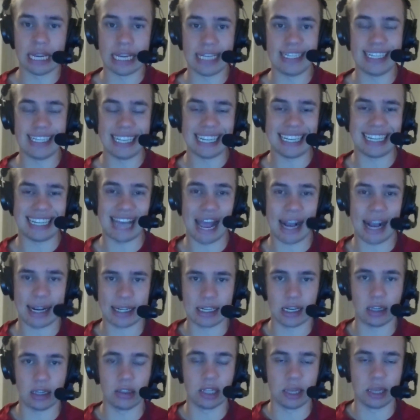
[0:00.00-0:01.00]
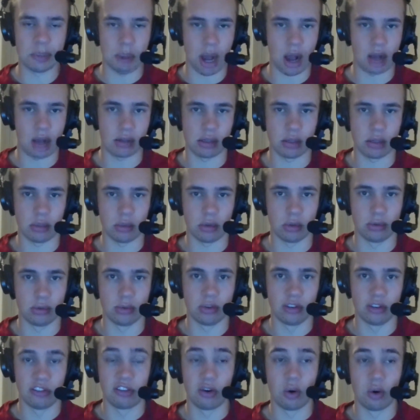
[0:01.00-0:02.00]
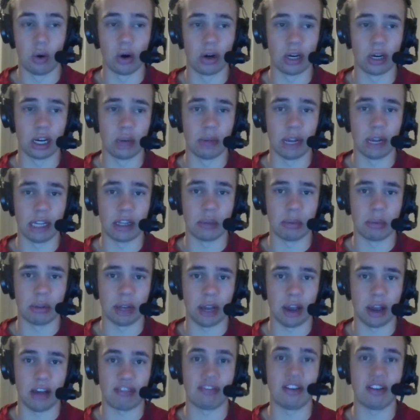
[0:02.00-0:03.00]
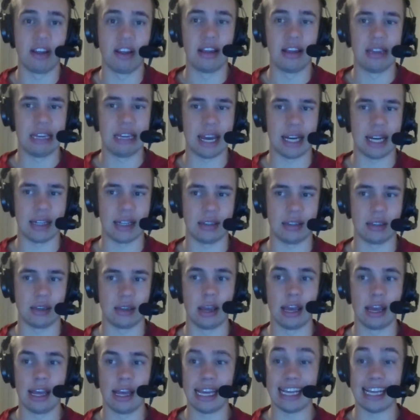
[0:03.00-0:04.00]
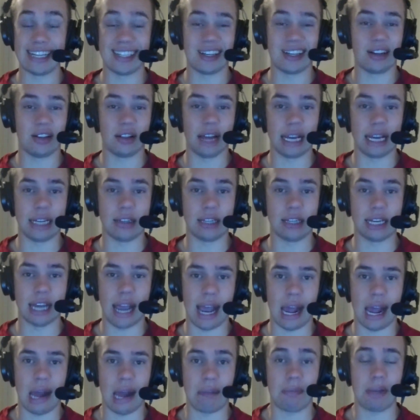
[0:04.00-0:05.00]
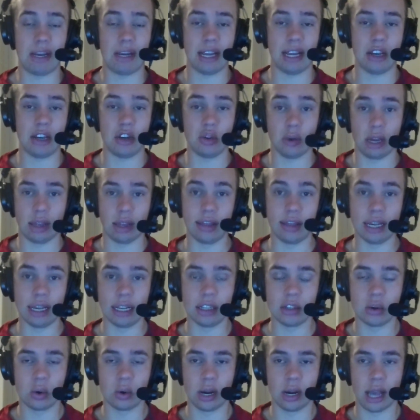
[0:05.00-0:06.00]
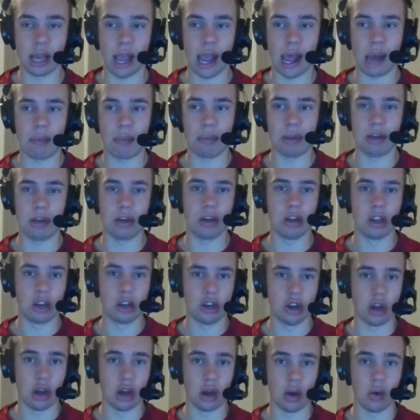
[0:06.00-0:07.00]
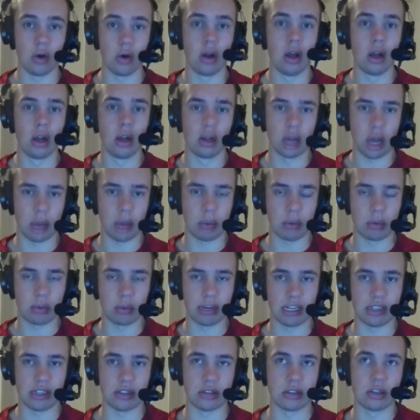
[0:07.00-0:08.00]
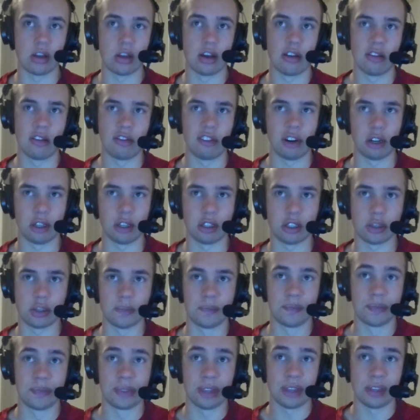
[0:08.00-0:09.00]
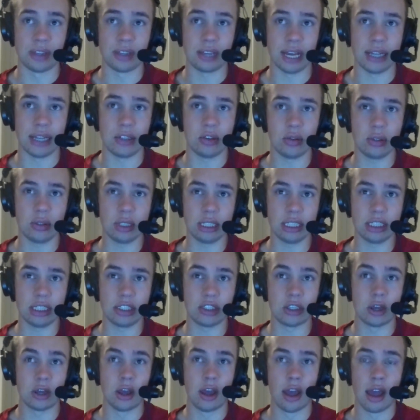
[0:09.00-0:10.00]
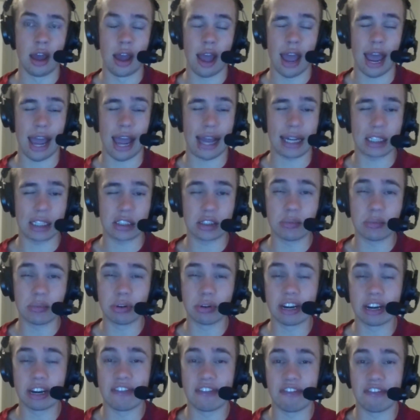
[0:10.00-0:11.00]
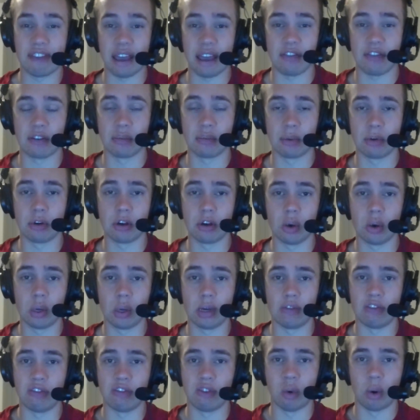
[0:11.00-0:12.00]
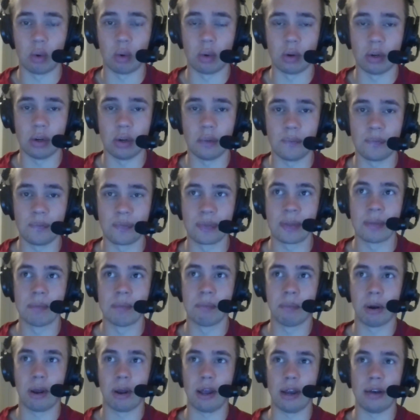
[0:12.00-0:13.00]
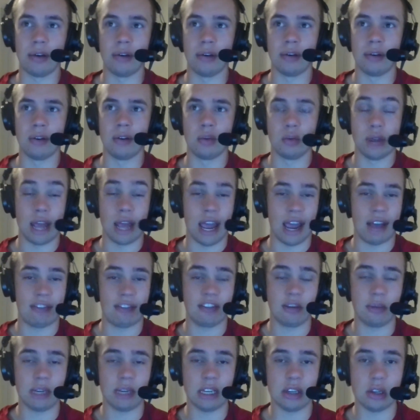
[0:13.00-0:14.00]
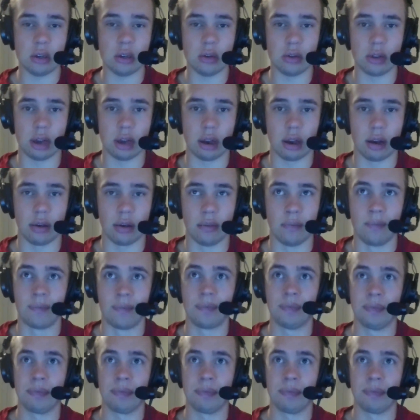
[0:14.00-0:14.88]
it technically possible for Oregon to make the playoff? Yes. Is it likely to happen, and do I think it's going to happen? No. Couple reasons. First, the schedule is actually pretty favorable going forward, but we have to beat Utah,